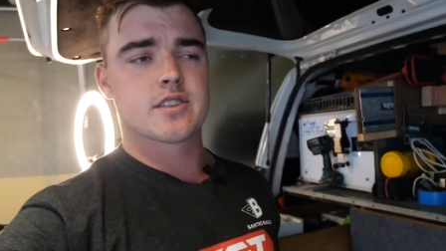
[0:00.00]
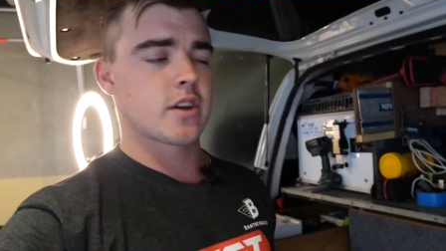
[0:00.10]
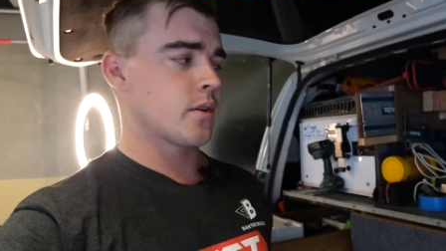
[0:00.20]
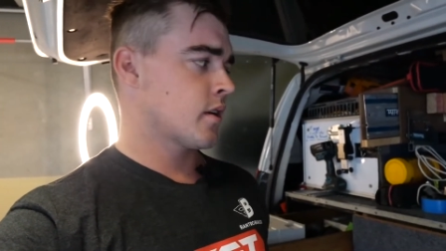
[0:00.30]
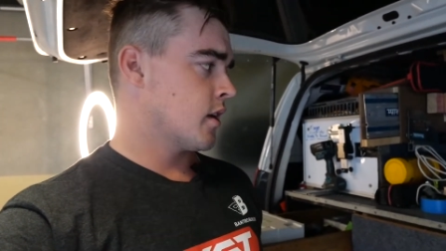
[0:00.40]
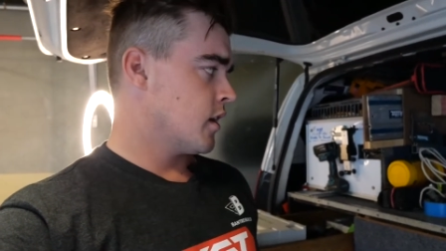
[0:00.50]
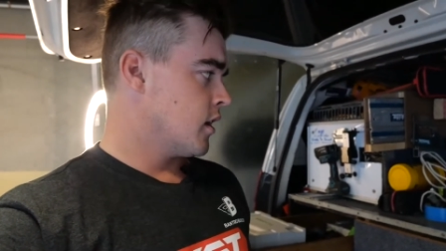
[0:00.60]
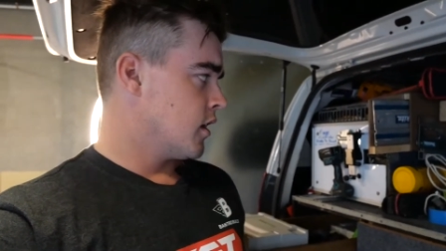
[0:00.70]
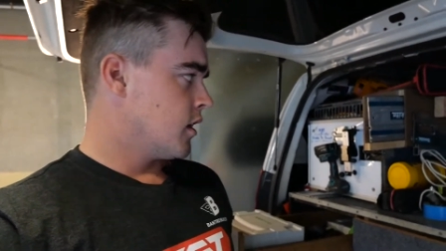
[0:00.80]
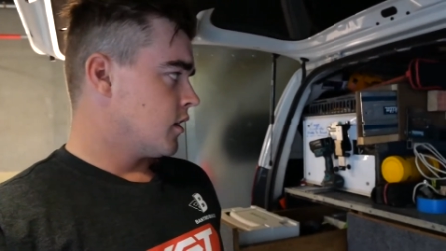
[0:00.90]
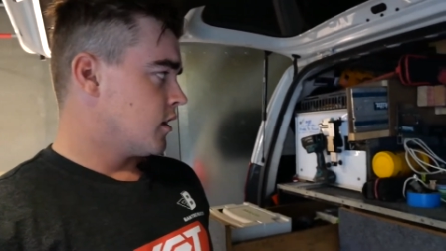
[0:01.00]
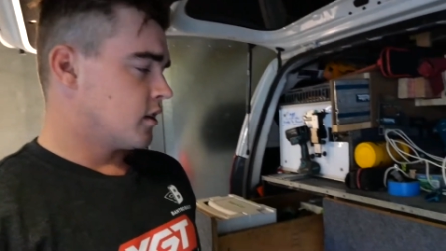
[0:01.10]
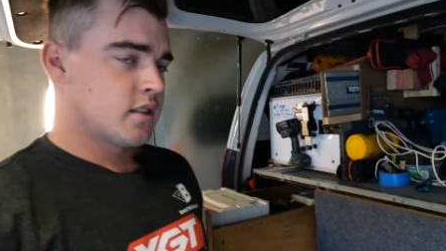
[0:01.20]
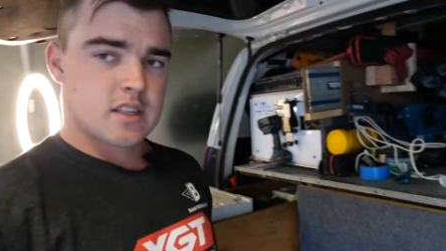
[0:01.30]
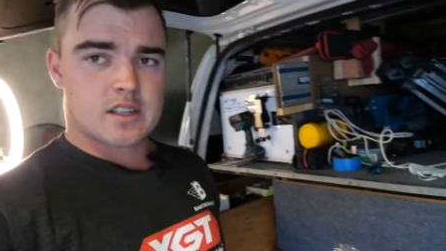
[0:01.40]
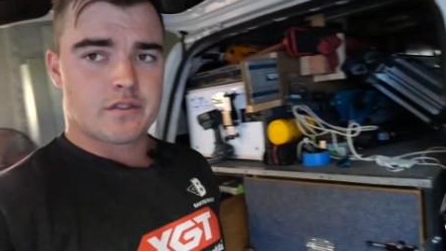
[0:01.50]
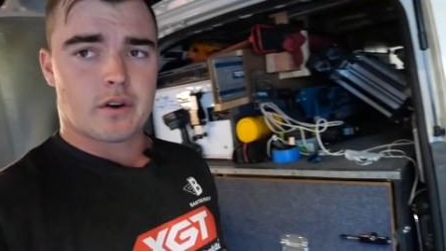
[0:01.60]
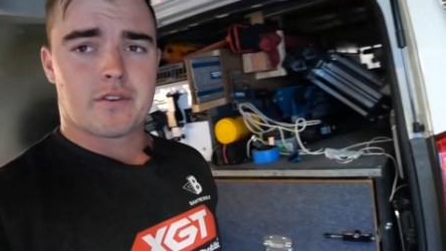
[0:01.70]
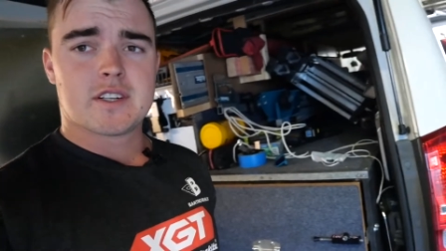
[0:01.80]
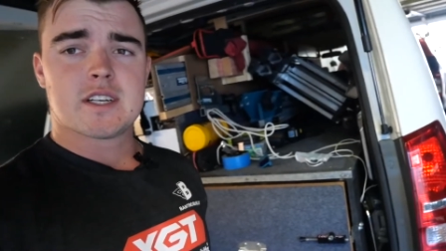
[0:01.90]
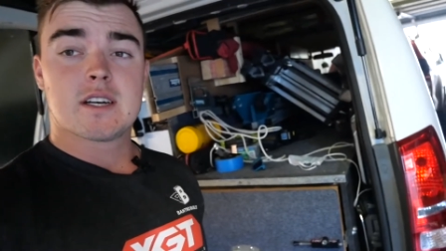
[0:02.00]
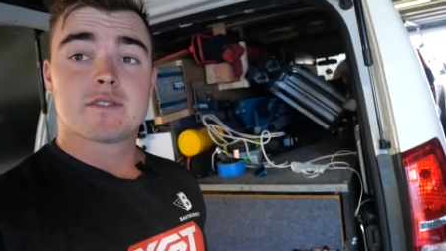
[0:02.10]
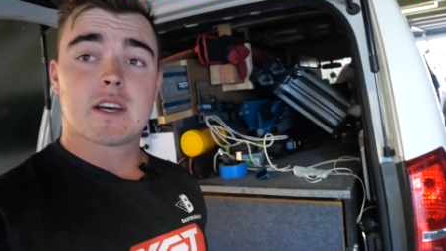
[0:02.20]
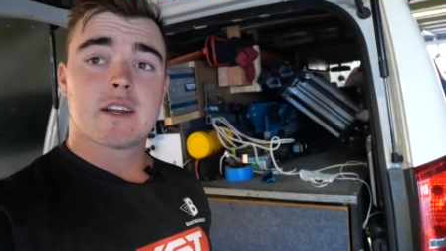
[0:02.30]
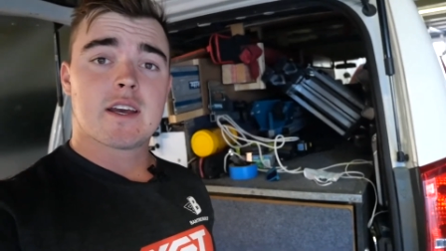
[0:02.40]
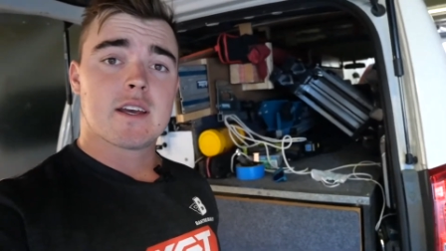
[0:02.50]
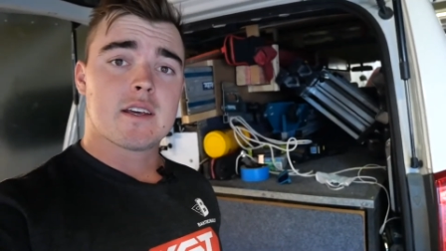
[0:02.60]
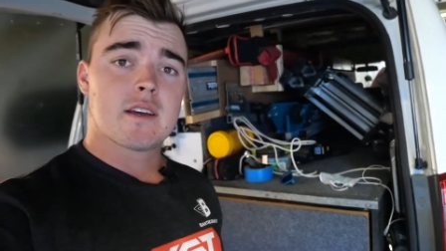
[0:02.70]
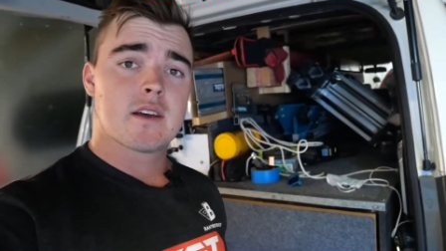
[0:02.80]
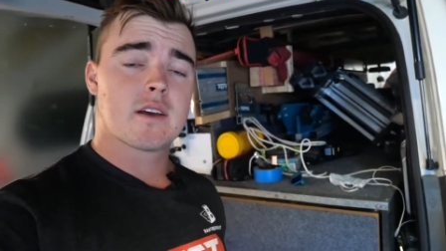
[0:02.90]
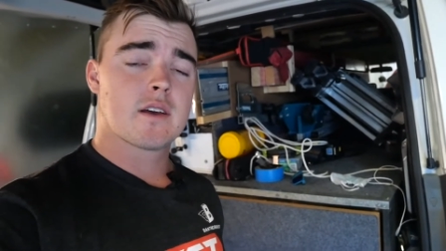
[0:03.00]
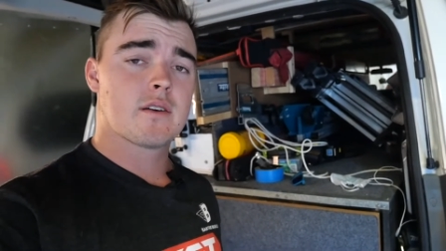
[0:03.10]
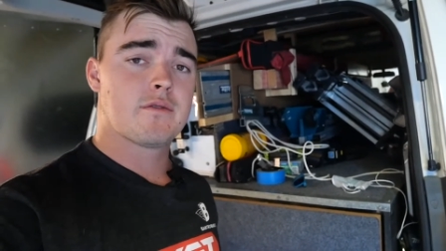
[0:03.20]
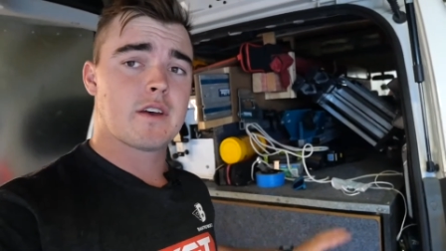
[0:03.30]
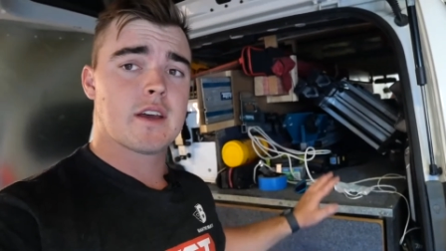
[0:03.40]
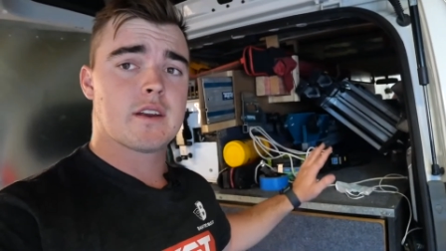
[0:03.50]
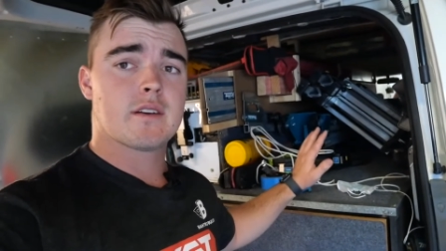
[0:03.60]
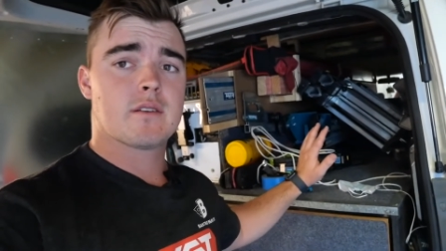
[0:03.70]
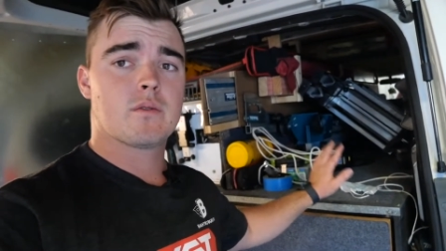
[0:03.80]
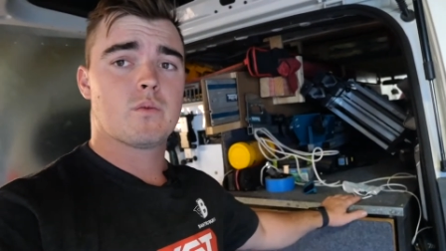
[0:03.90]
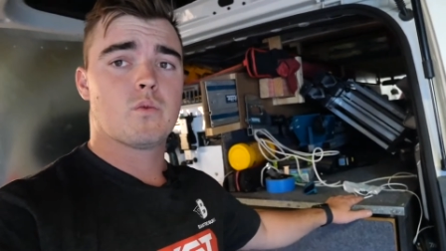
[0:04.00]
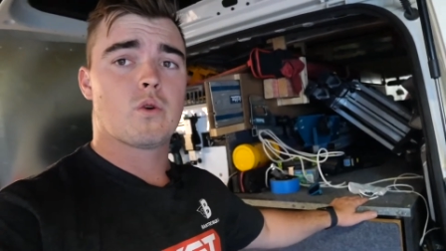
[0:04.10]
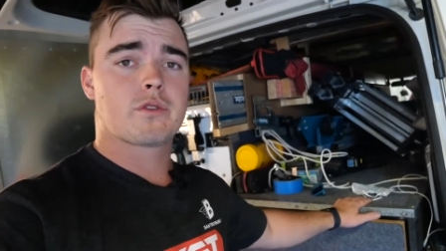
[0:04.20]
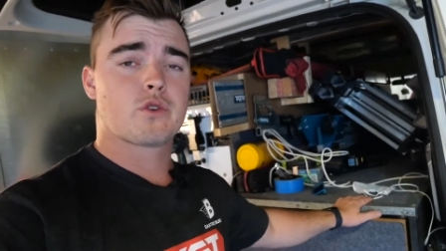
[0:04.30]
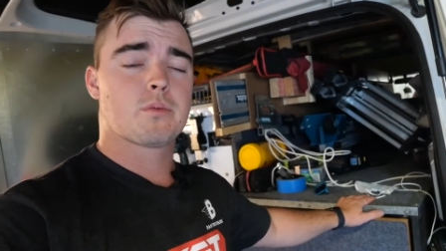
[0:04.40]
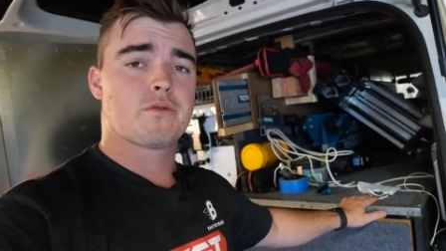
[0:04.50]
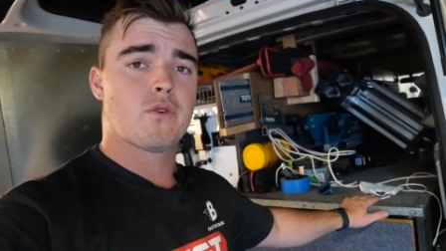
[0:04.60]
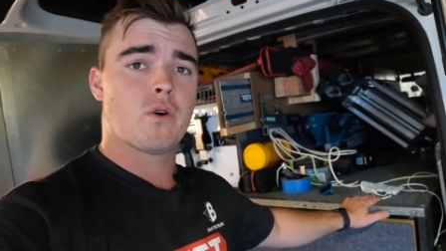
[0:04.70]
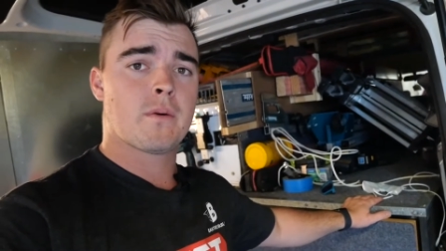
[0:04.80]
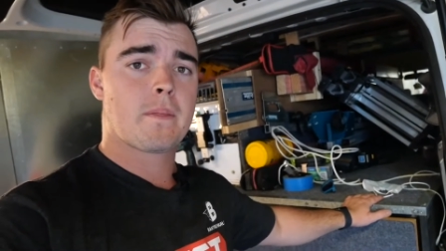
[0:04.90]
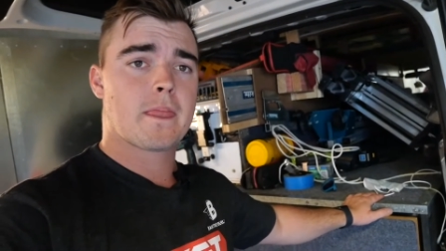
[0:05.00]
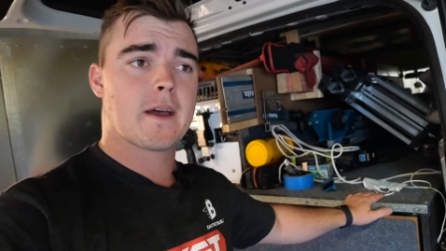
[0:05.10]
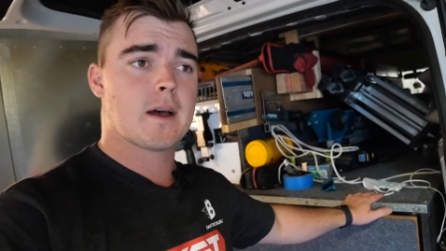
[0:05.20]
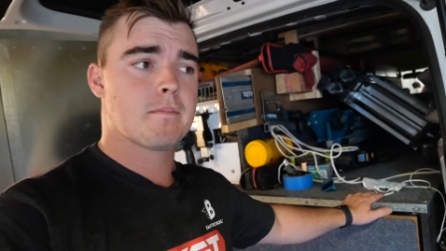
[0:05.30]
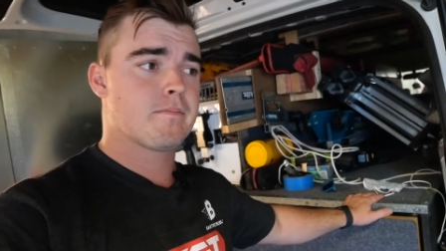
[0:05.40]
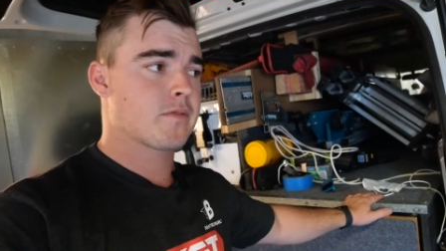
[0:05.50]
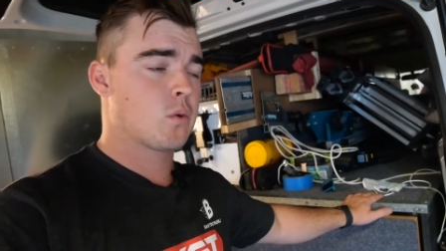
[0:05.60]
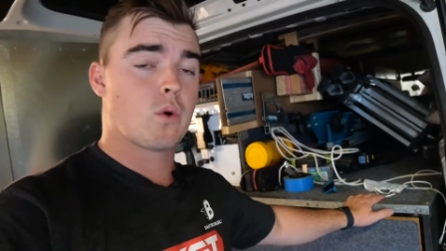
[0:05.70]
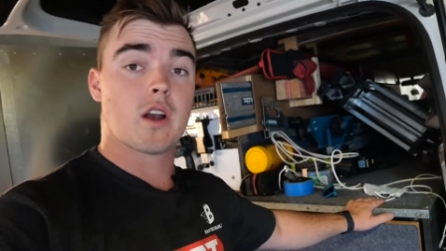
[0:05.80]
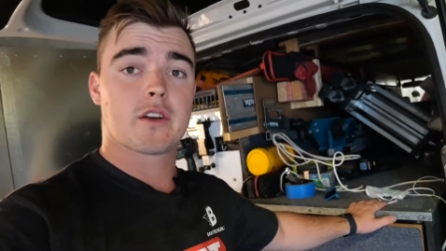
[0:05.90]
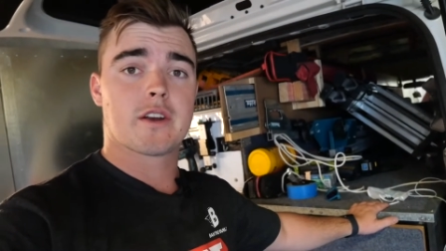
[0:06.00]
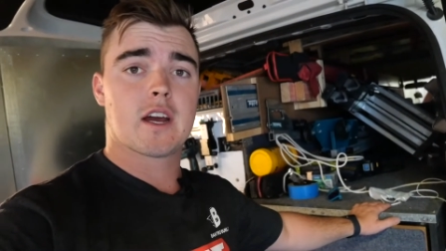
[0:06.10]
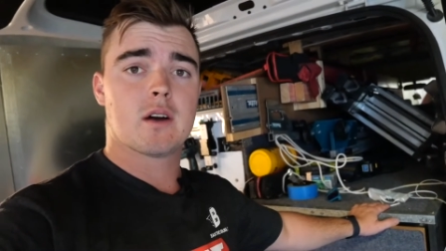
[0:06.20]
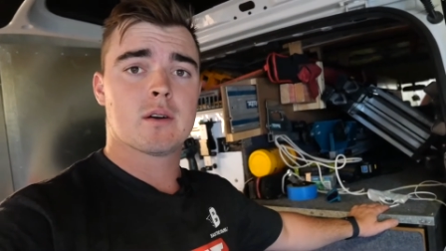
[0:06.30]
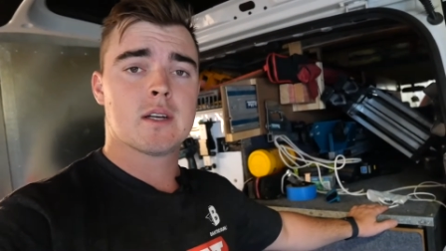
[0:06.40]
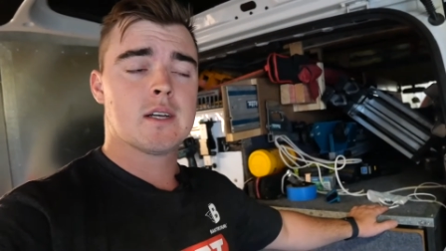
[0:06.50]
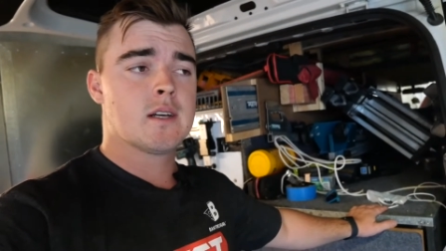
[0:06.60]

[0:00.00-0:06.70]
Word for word: So just give you a rough idea, I've done a van walkthrough before um, a while ago now